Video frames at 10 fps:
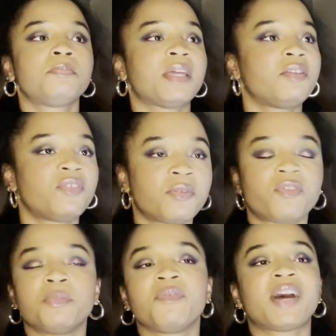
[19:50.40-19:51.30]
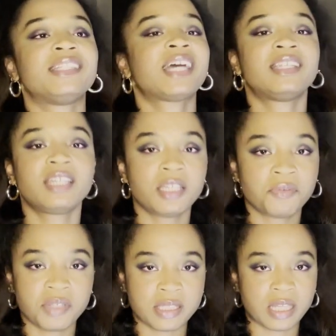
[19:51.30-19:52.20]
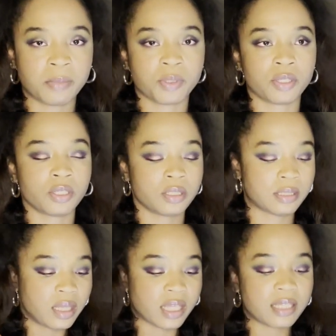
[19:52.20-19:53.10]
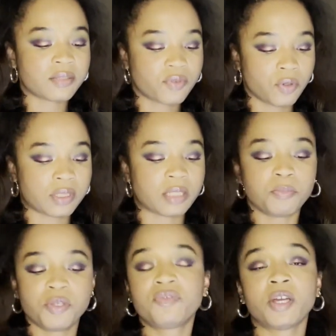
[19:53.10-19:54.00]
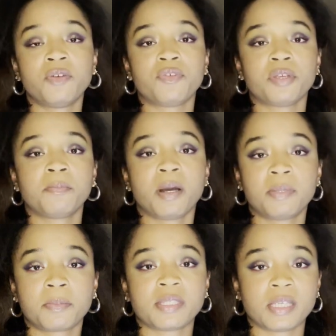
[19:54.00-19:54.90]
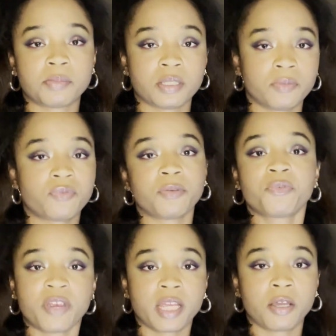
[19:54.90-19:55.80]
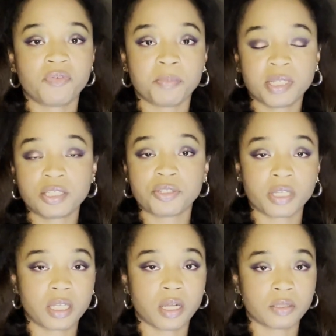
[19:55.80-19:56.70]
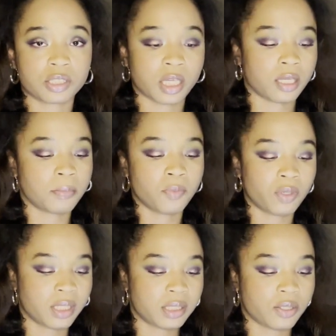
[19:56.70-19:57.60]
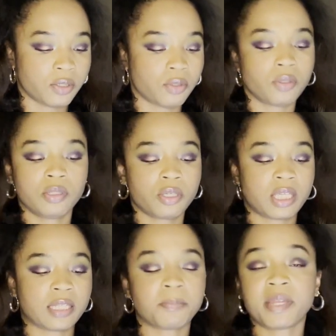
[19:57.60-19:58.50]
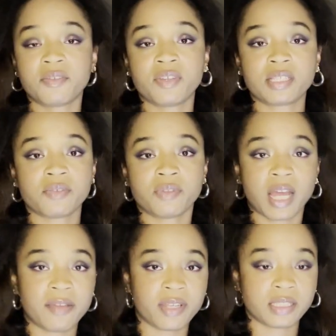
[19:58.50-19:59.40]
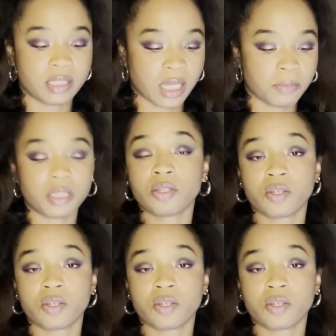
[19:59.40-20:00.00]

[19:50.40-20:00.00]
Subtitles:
benefit from the vitality of these neighbourhoods. Things, of course, had moved over in public perception from fretting over binge drinking culture more into looking at the benefits of live entertainment and